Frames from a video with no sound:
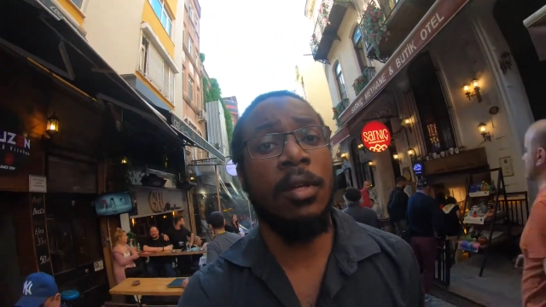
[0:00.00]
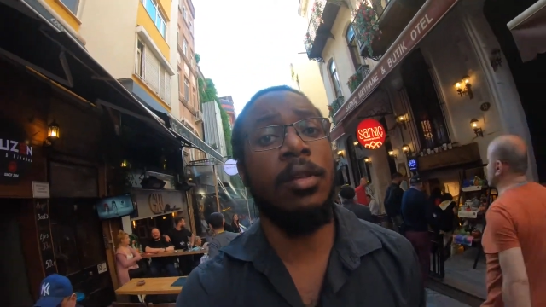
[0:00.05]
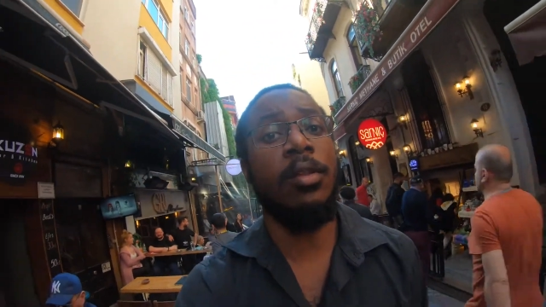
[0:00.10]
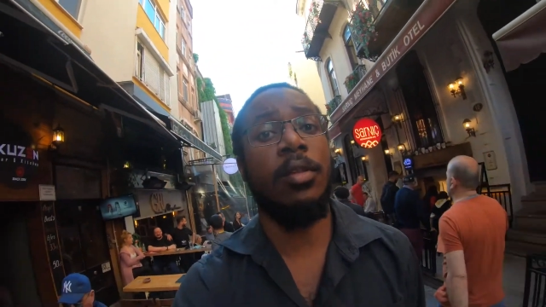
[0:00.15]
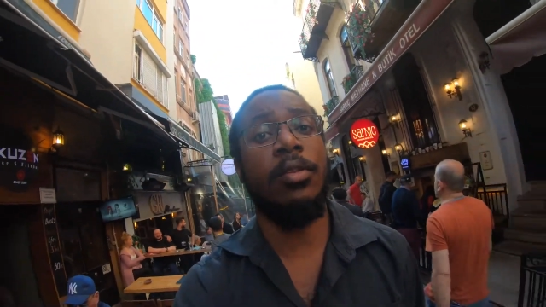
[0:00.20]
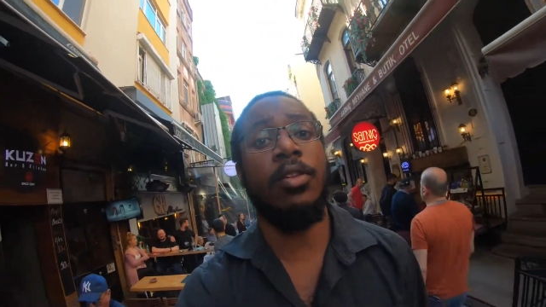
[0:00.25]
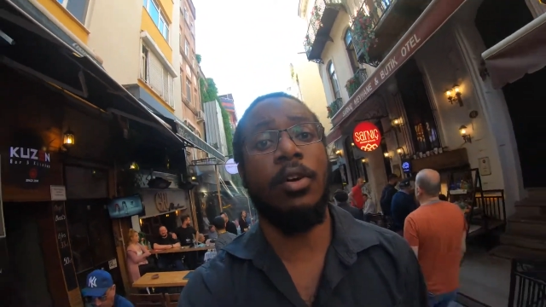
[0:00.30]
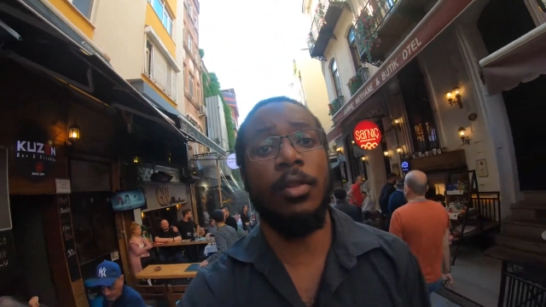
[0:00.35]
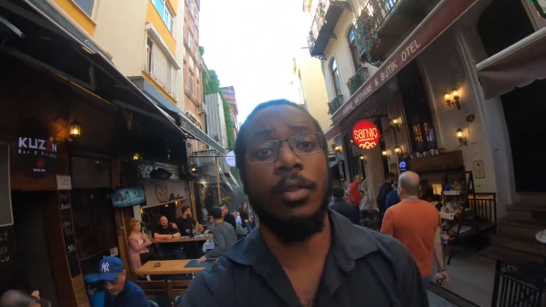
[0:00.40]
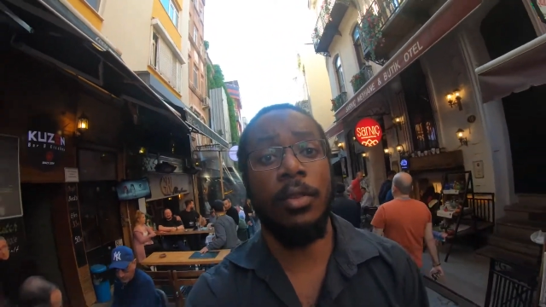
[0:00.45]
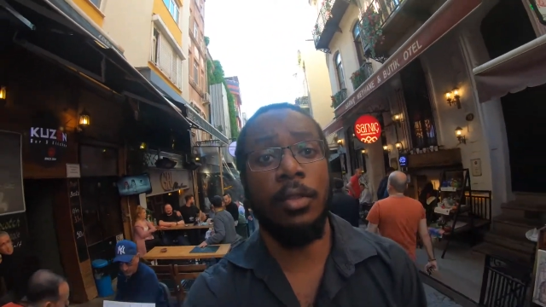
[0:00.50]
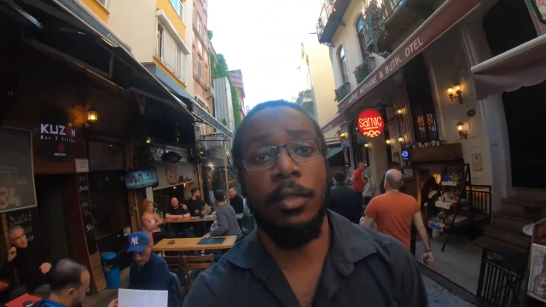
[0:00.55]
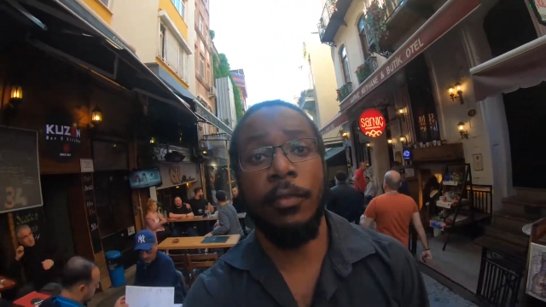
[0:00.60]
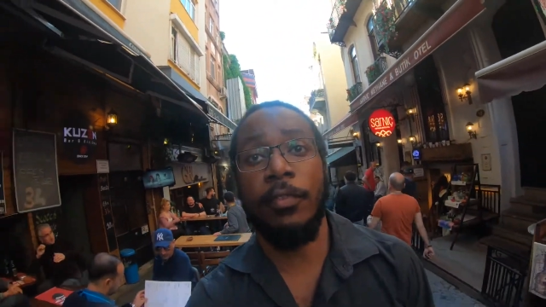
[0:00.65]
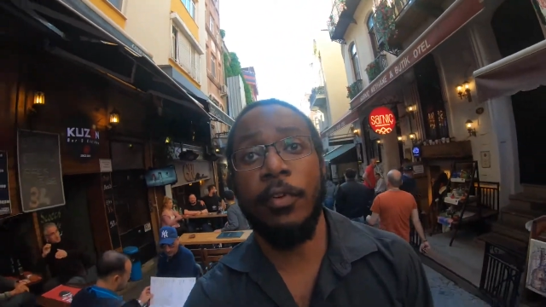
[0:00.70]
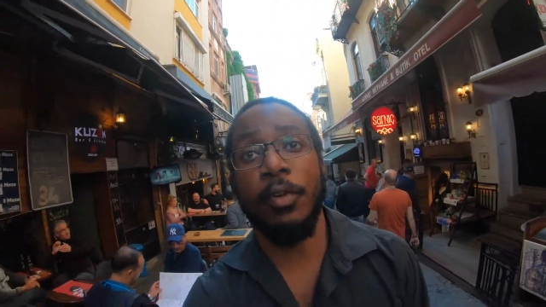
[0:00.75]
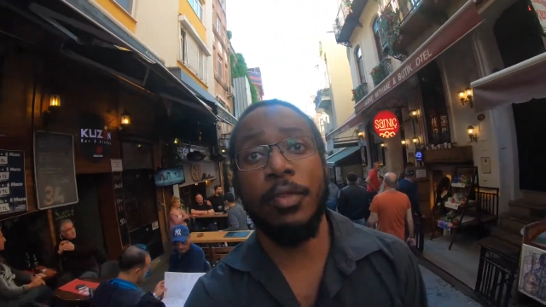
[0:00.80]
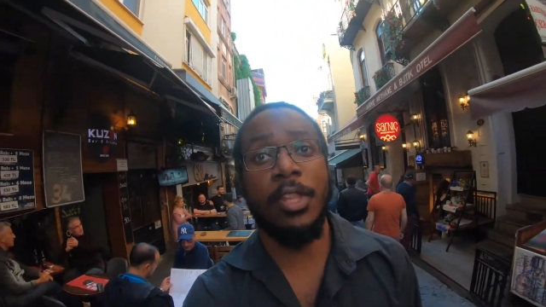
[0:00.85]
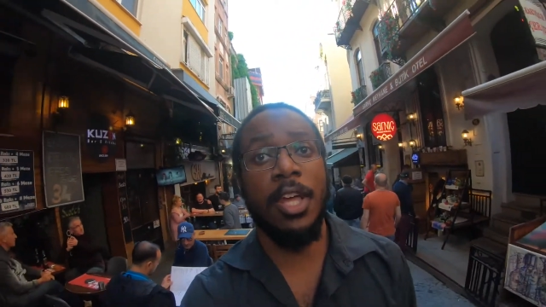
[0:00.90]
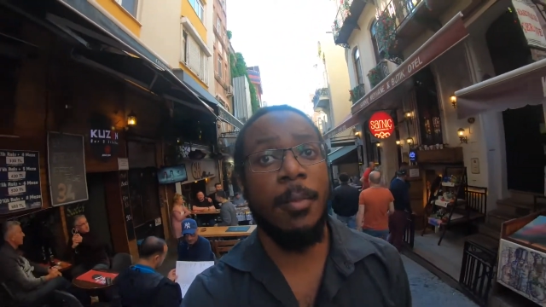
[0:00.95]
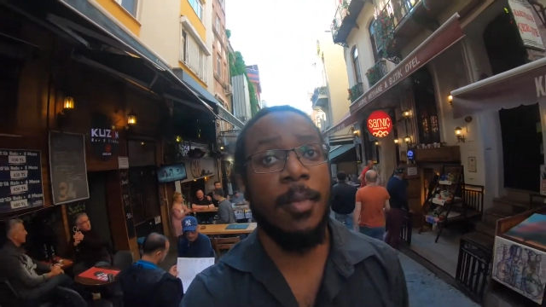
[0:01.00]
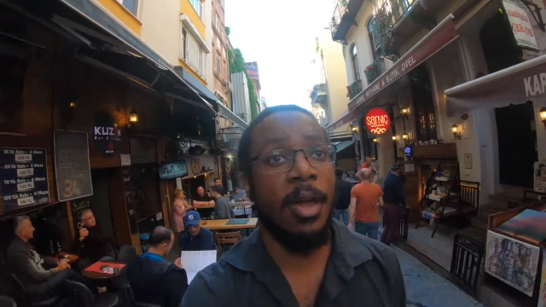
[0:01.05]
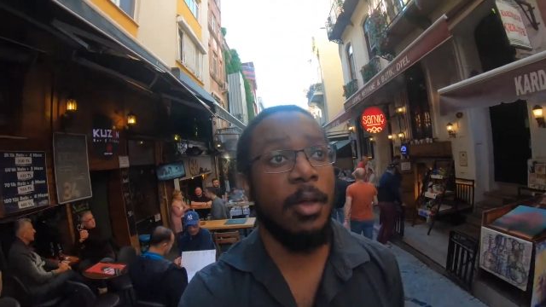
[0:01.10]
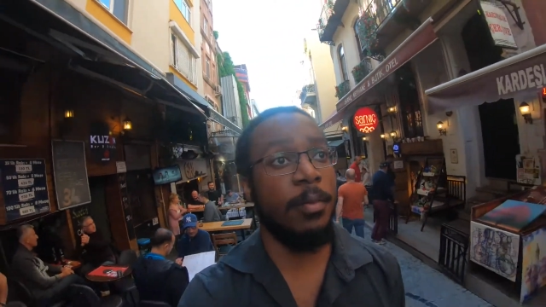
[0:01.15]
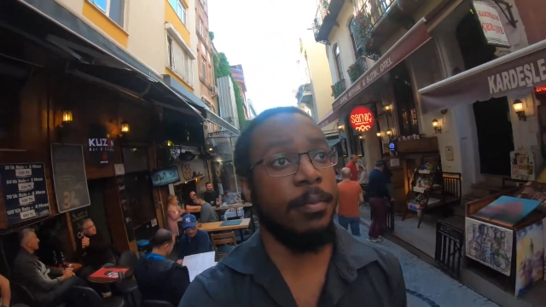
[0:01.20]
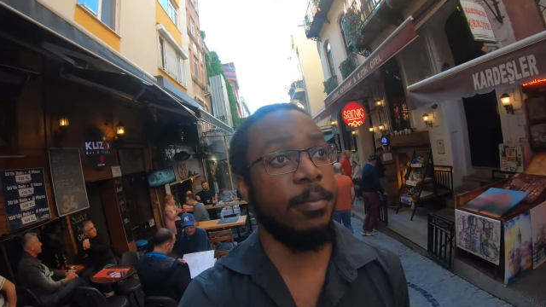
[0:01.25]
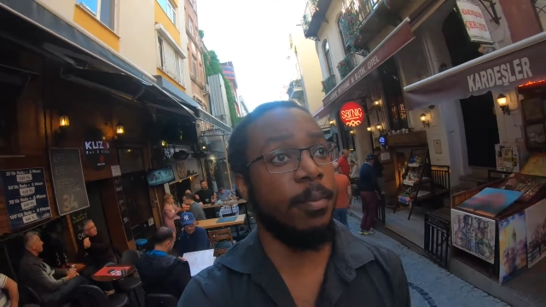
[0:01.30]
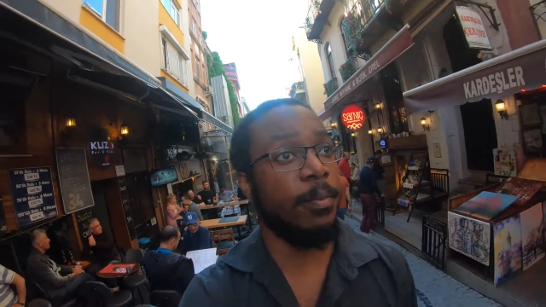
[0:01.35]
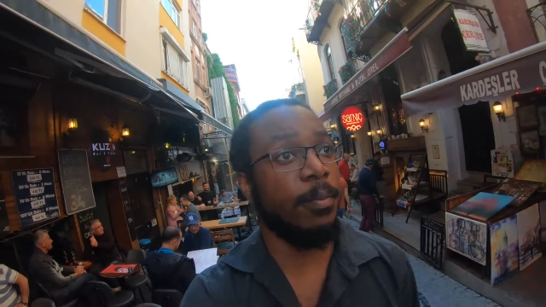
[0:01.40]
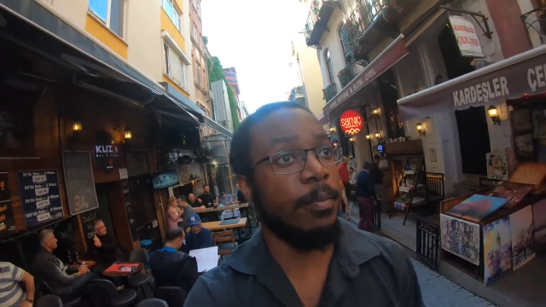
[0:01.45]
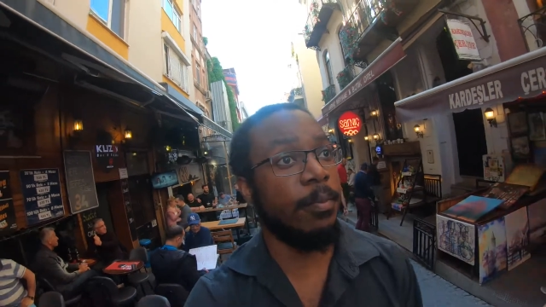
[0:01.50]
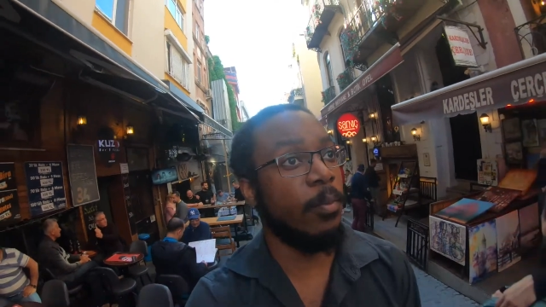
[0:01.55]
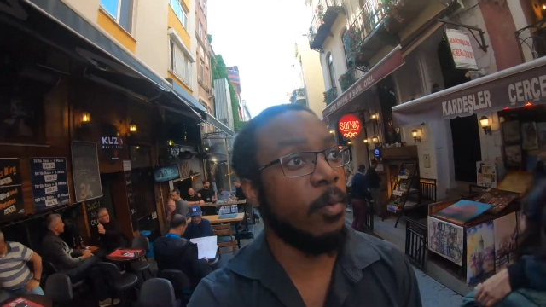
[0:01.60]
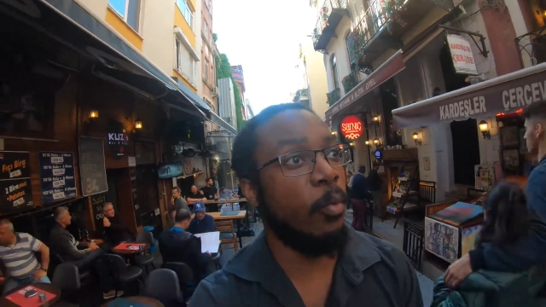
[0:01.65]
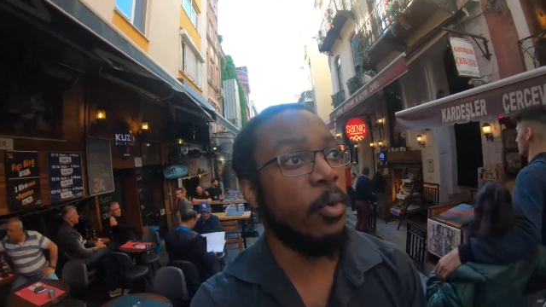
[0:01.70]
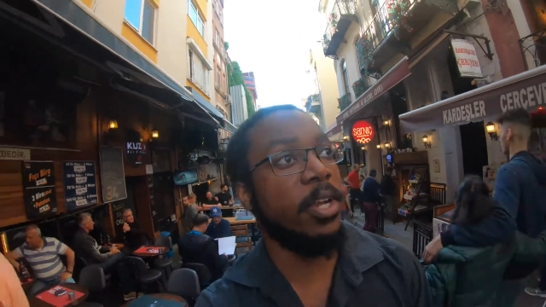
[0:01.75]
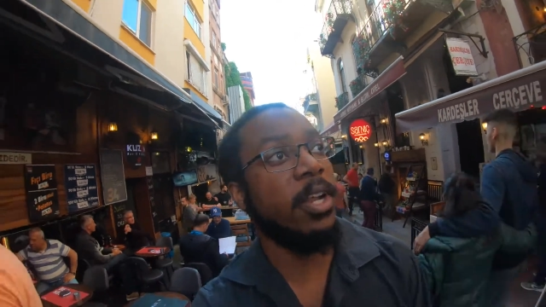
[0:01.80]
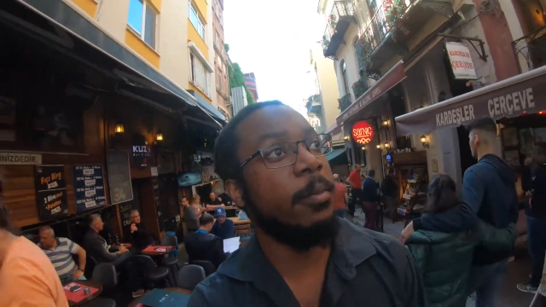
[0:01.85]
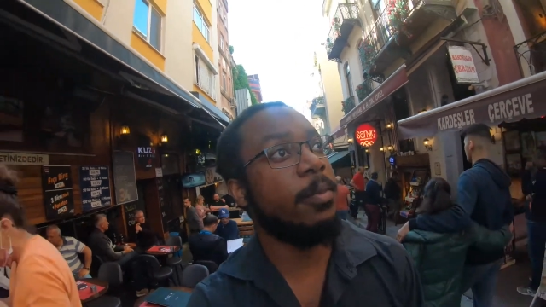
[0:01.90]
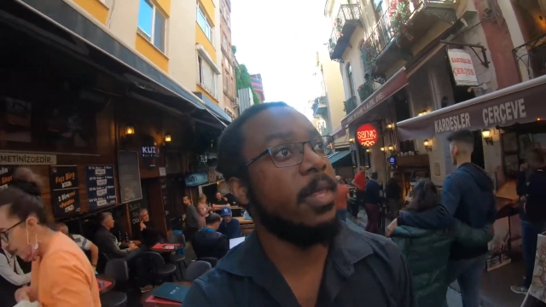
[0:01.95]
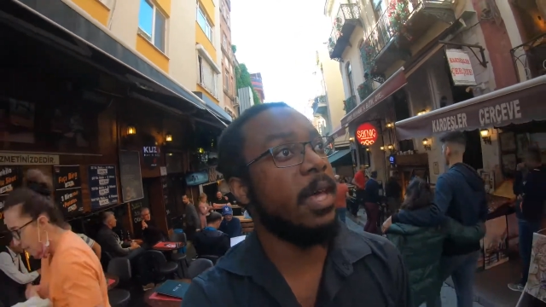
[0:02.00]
So the first time I went up